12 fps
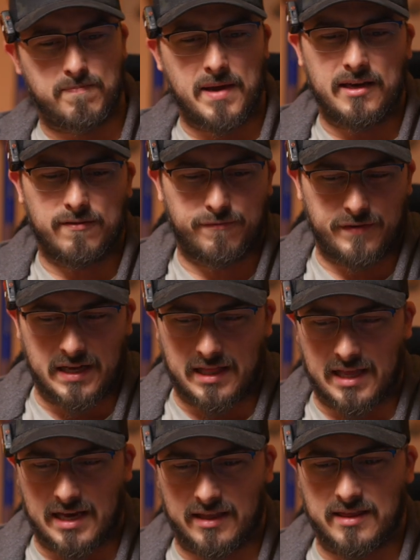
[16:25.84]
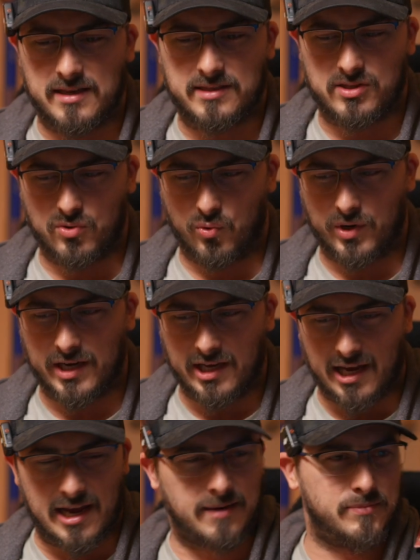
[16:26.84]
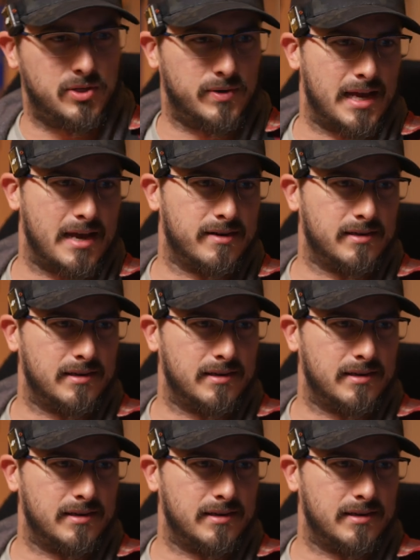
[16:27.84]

made it feel like this story came to an end.